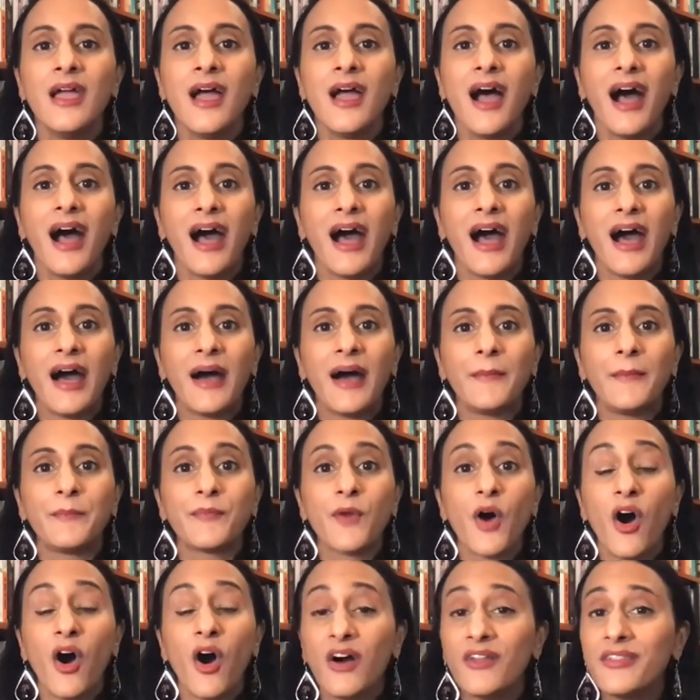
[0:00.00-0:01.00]
um,
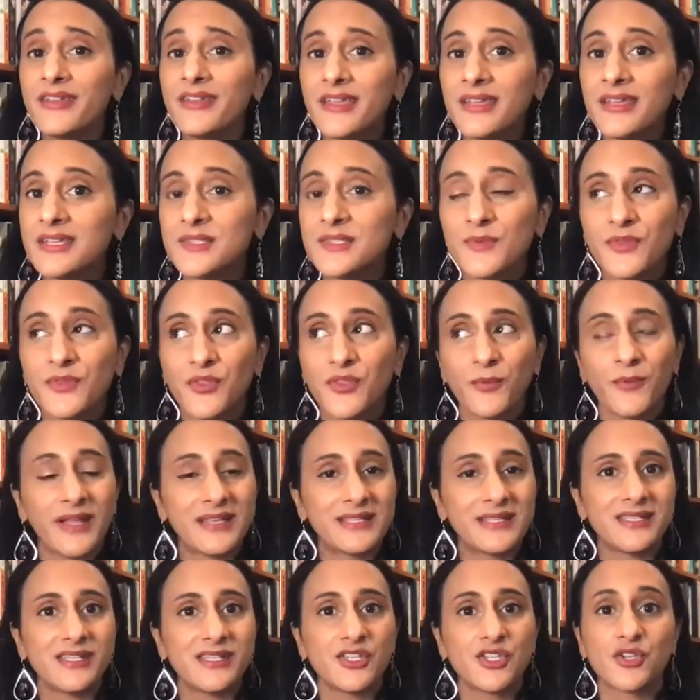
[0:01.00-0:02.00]
all the kids with the red
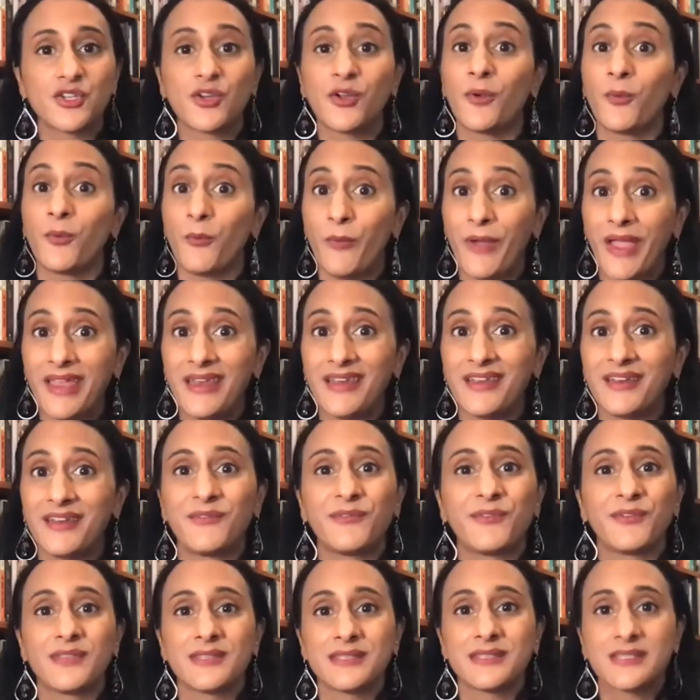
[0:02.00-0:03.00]
t-shirt waited
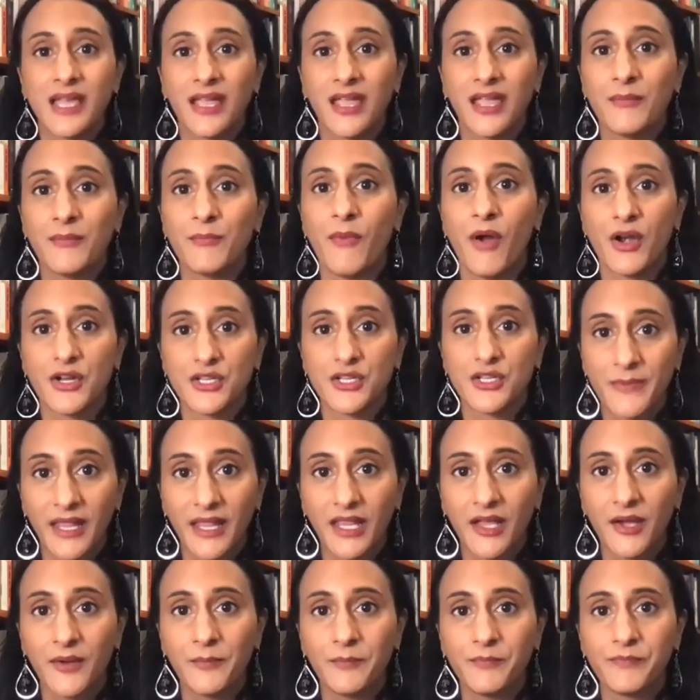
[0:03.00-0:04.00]
for the second
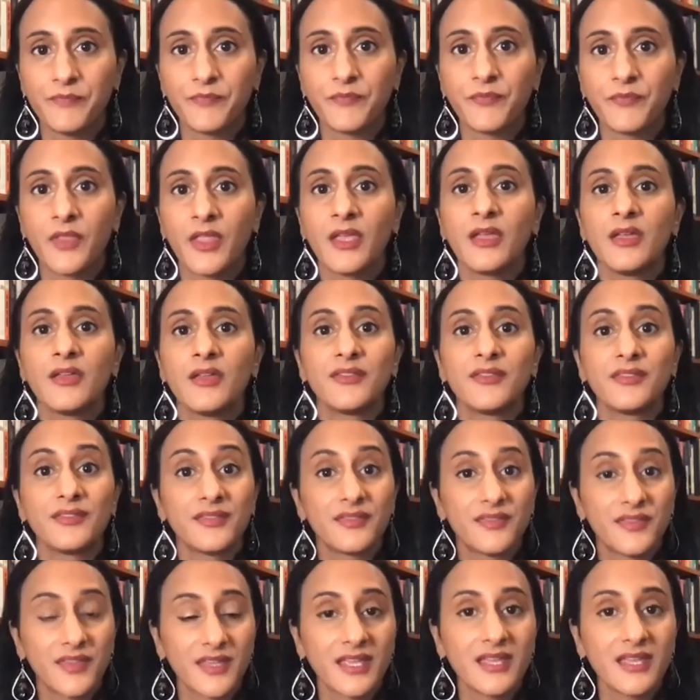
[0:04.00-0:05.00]
marshmallow
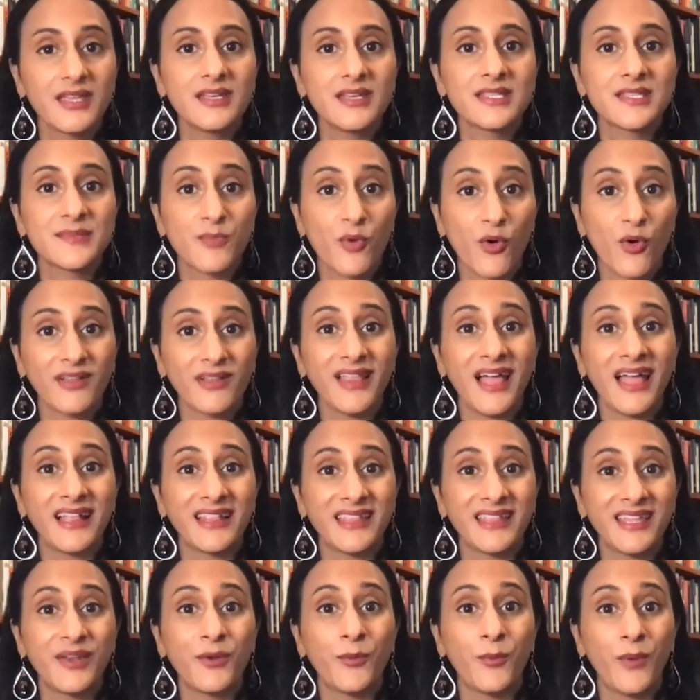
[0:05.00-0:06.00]
the kid is more
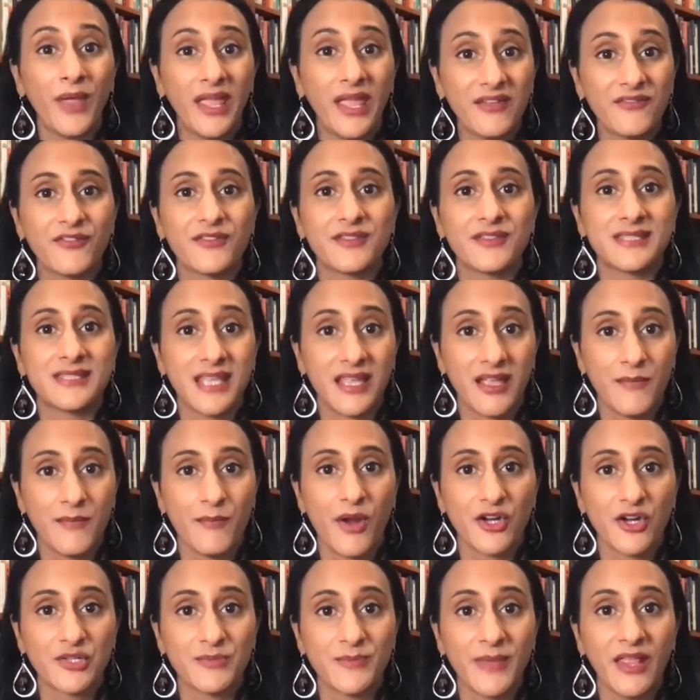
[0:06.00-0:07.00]
likely to wait for the second
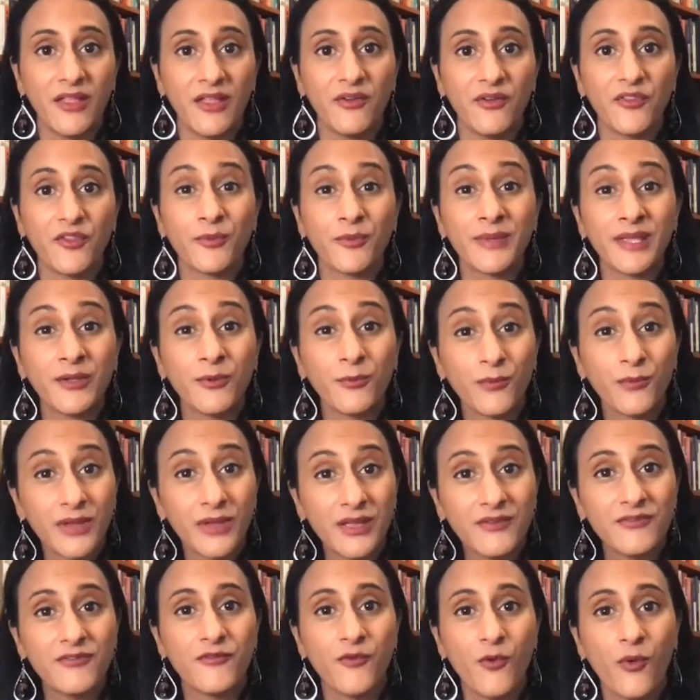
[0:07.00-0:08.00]
marshmallow they're being
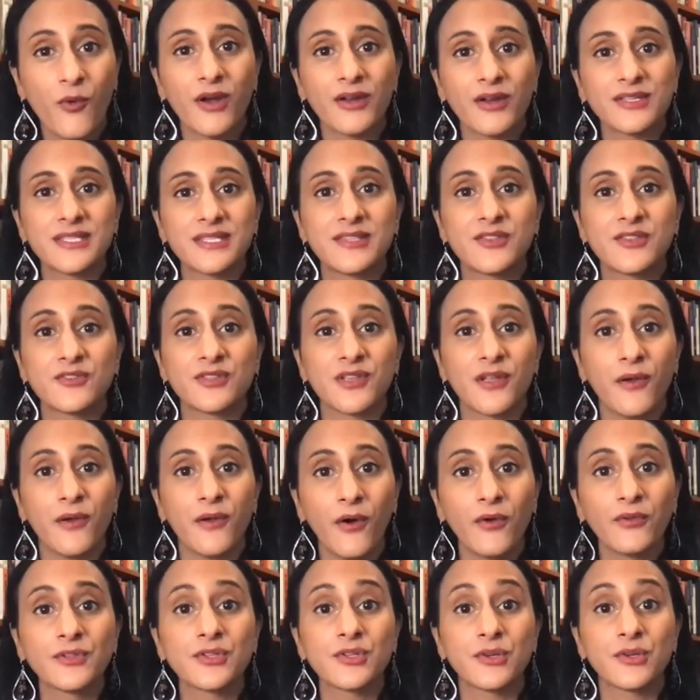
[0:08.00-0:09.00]
reinforced there's a
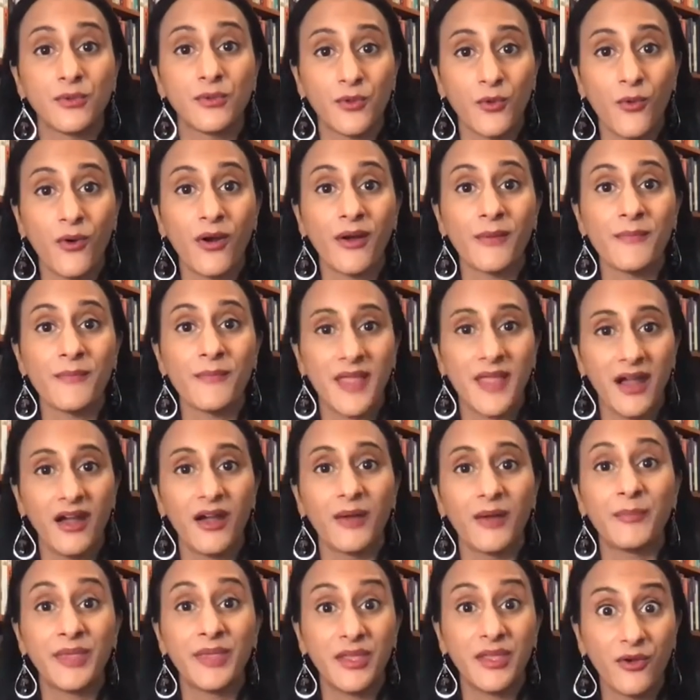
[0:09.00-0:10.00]
cultural norm there
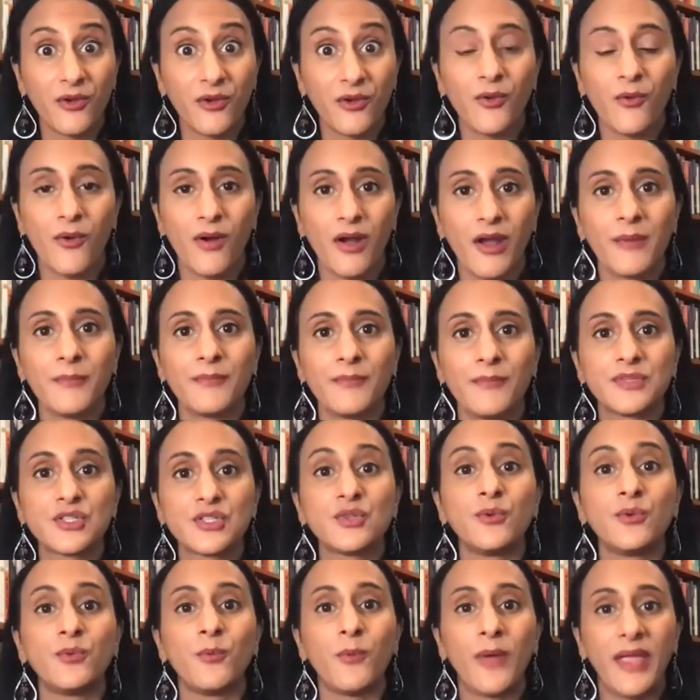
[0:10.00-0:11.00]
a peer norm
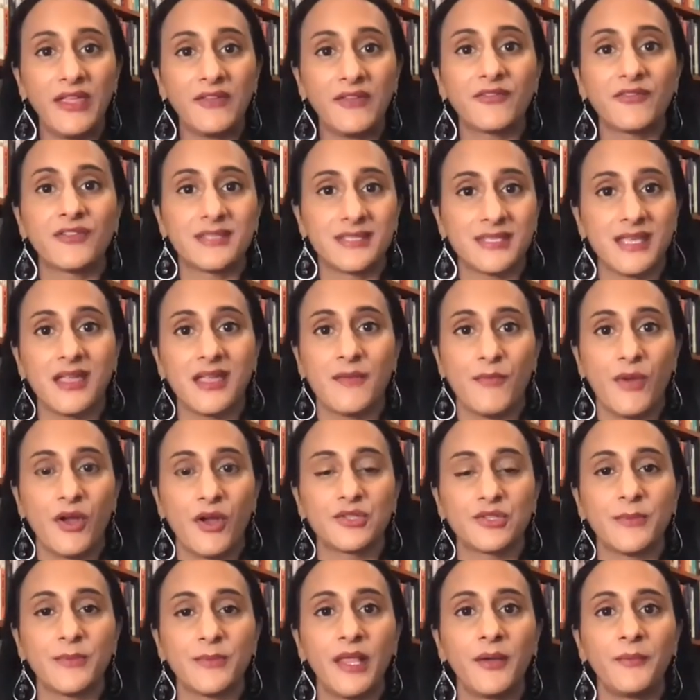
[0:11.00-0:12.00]
to wait for the second
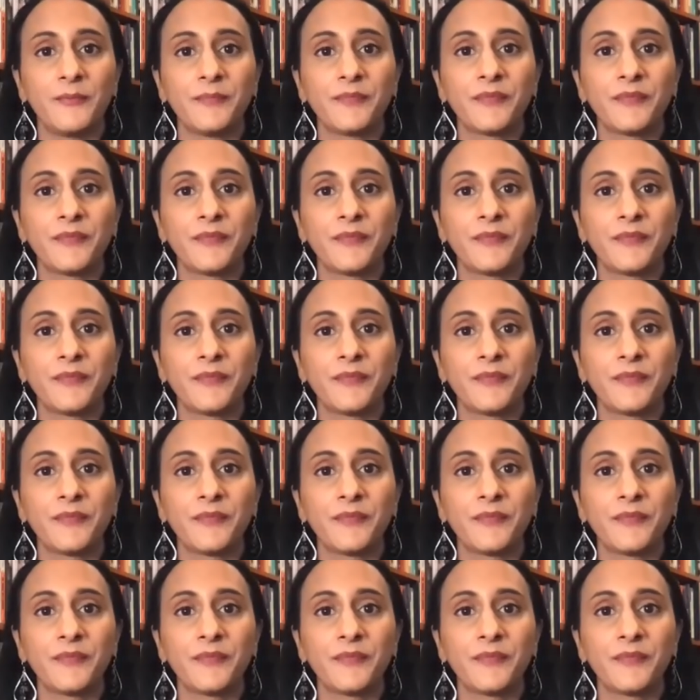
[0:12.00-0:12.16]
marshmallow